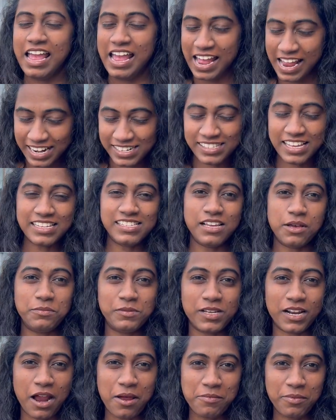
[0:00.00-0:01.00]
Hit the
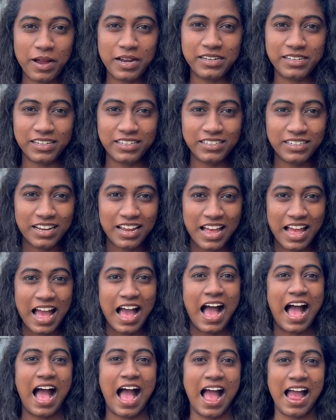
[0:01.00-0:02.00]
subscribe button
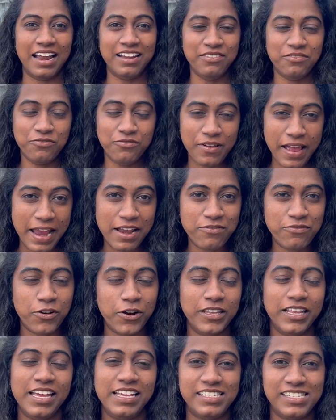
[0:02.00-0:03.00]
and wait for
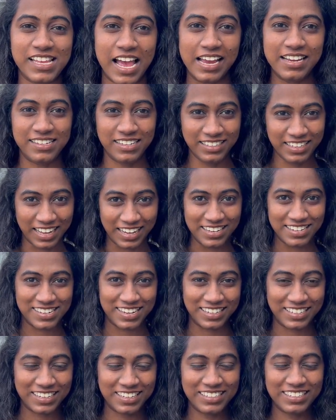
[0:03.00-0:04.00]
the exciting
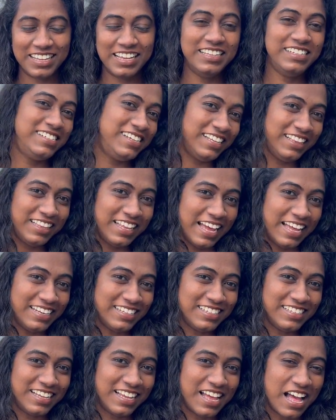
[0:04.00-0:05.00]
content. Till then,
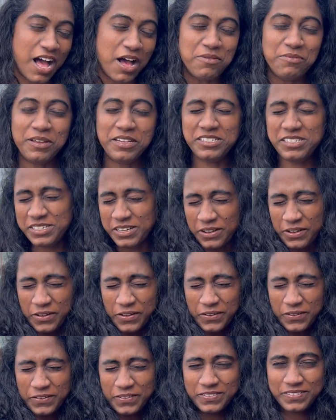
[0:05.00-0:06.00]
à
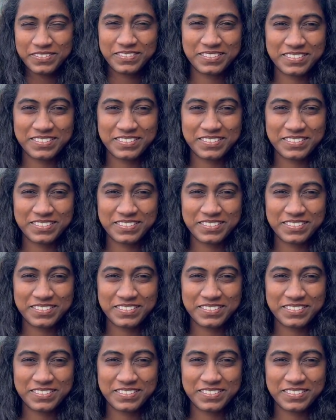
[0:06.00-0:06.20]
bientôt!